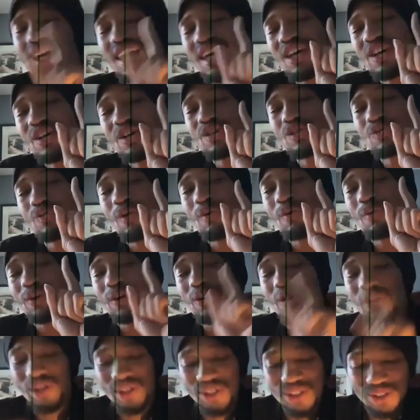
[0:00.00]
Here's what we're
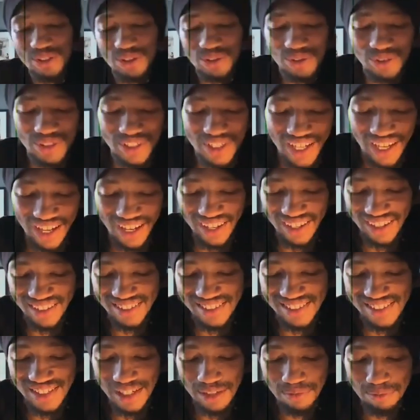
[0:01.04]
going to do today,
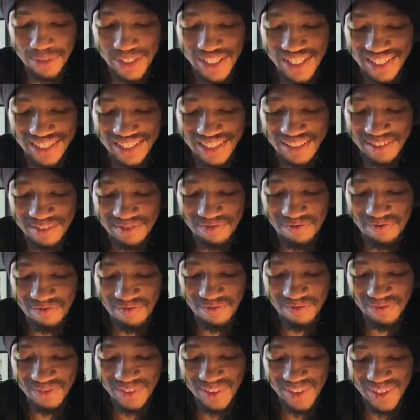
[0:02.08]
said Miss Lynn.
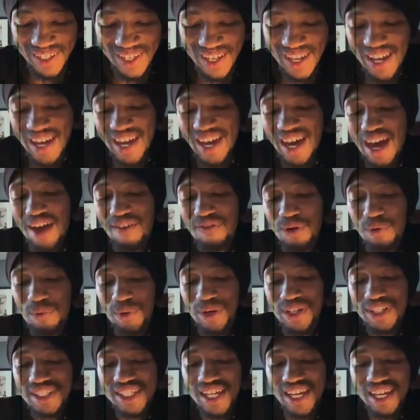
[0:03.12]

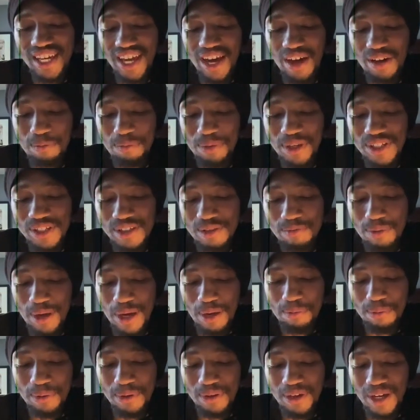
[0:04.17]
Everyone take out a piece of
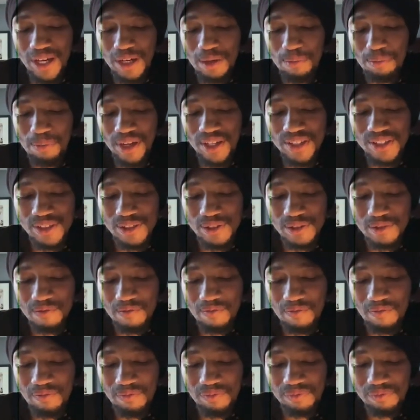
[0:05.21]
paper and a pencil.
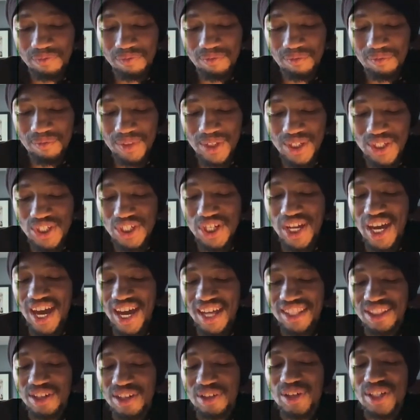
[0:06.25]
She
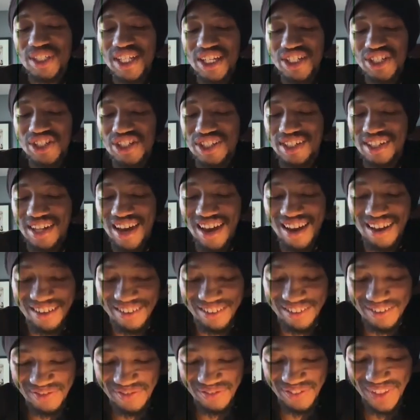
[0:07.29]
had their attention
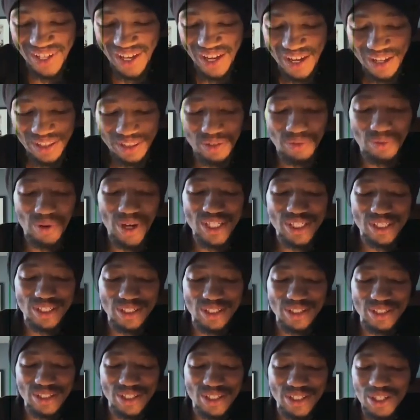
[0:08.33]
now. The
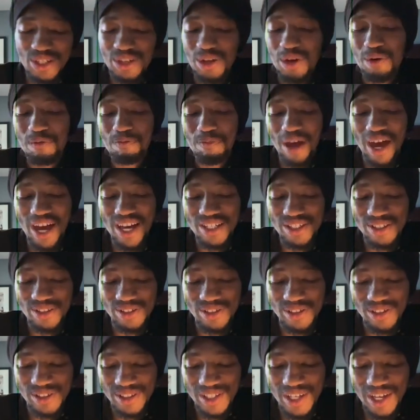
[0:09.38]
wrestlers, the note
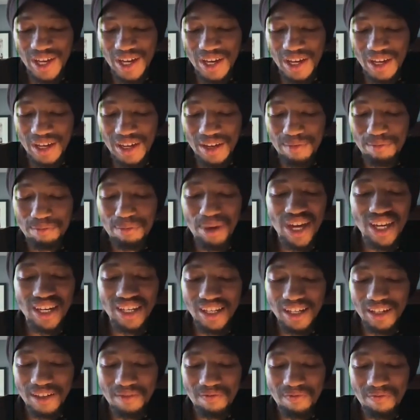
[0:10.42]
passers,
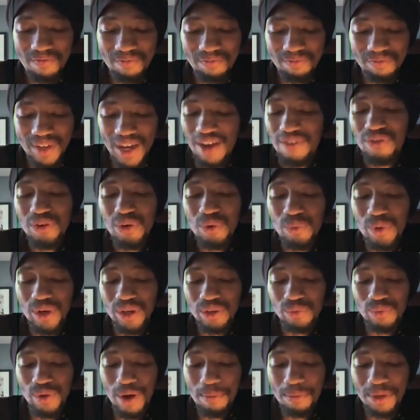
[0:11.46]
Betty,
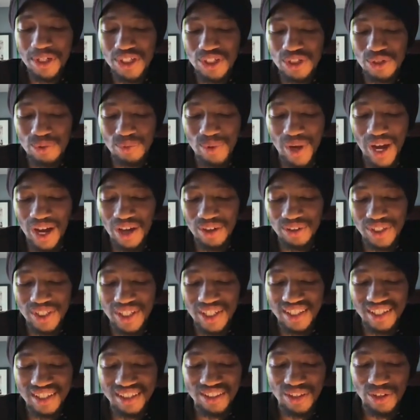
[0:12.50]
everyone rummaged
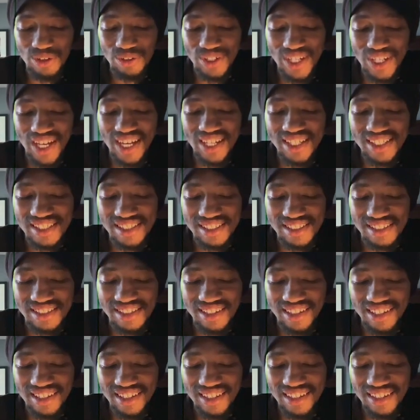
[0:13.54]
around in their desks.